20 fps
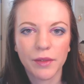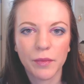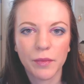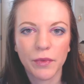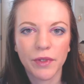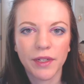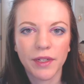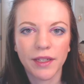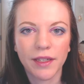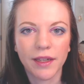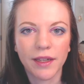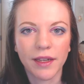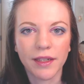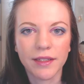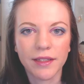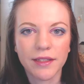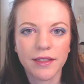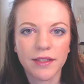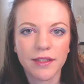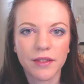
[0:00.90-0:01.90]
Good morning
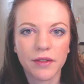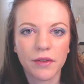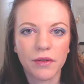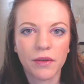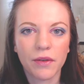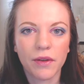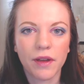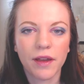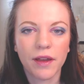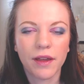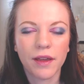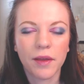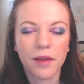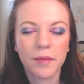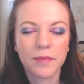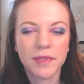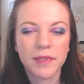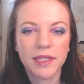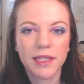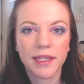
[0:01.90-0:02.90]
guys. So
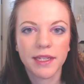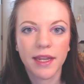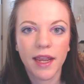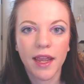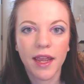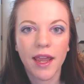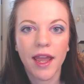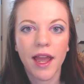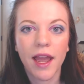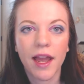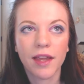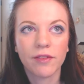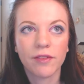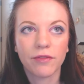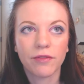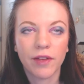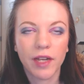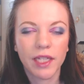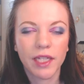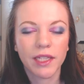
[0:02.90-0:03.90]
um, today I
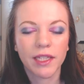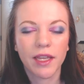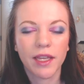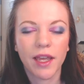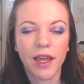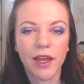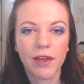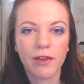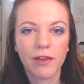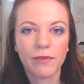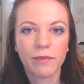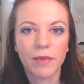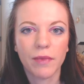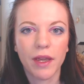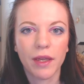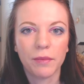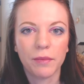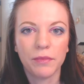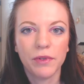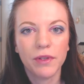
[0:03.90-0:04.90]
finally have
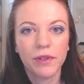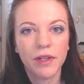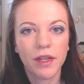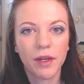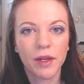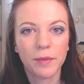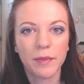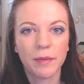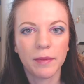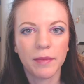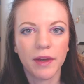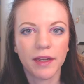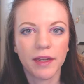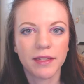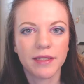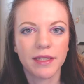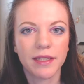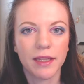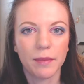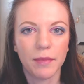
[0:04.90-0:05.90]
my Beauty Army
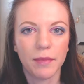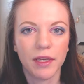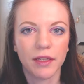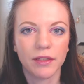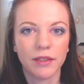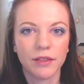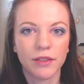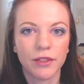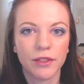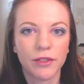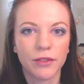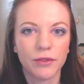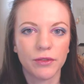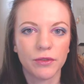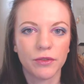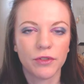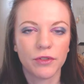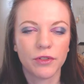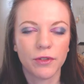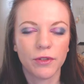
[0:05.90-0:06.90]
box in the mail
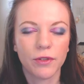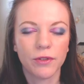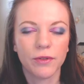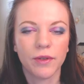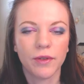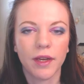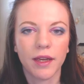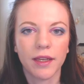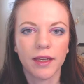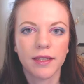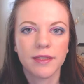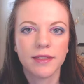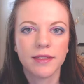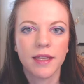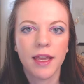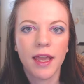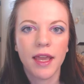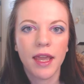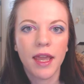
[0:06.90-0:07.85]
to show you guys